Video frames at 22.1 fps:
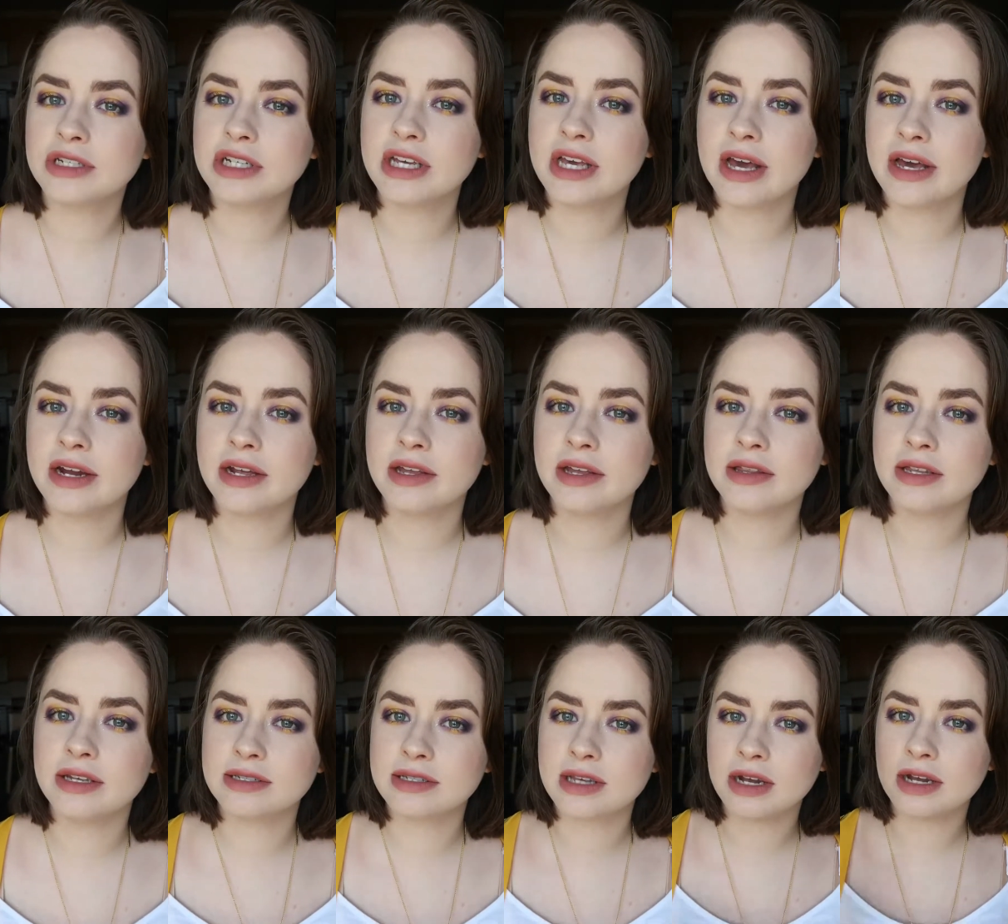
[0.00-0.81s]
to get
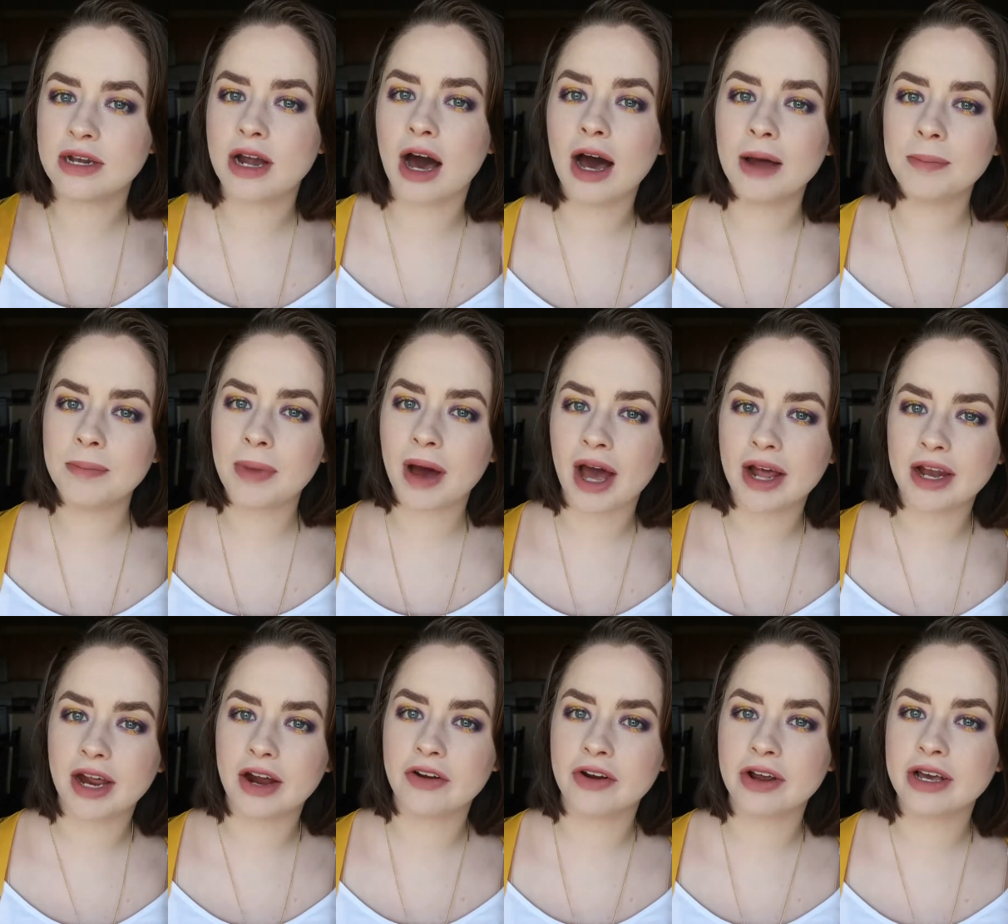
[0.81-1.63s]
this
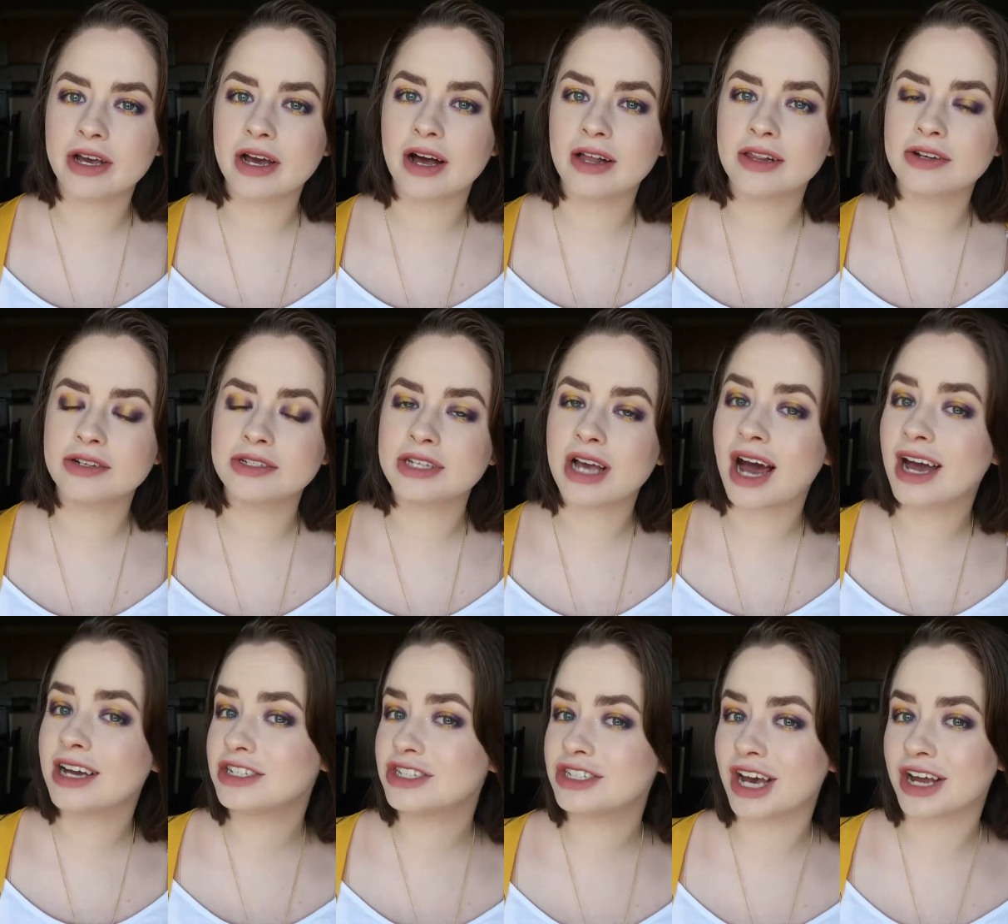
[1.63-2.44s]
non-binary colors
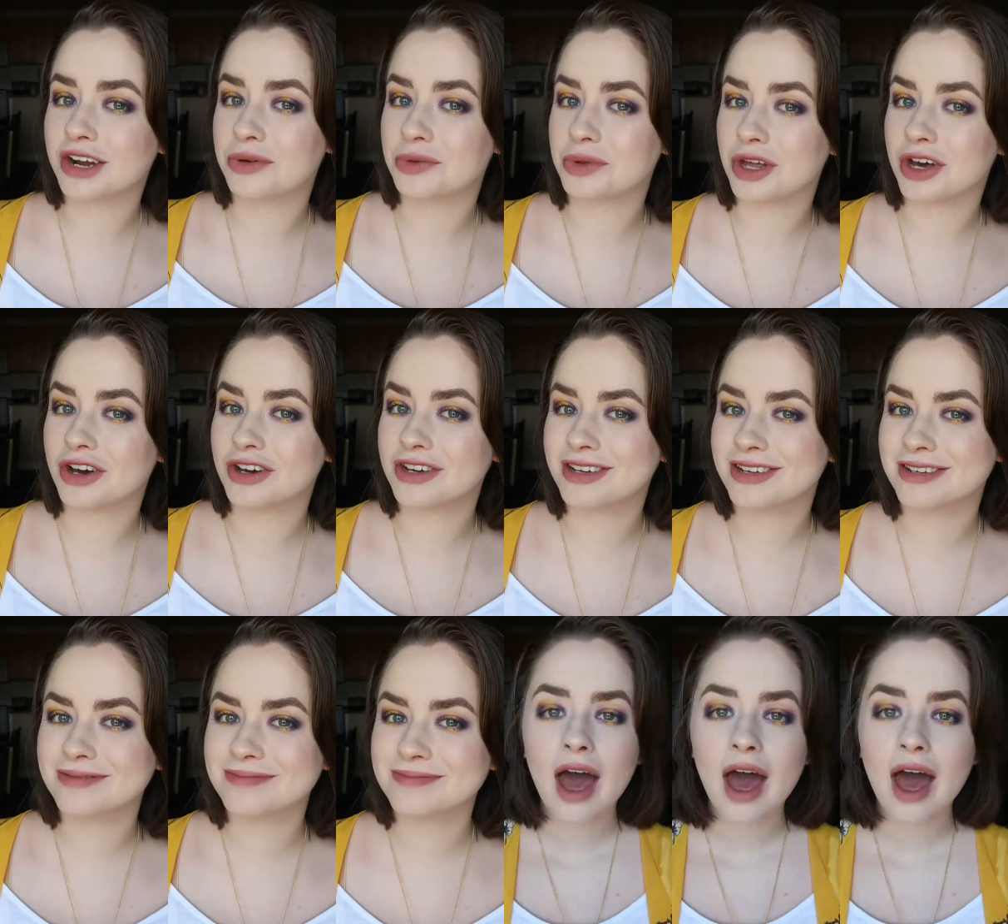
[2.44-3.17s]
eyeshadow look.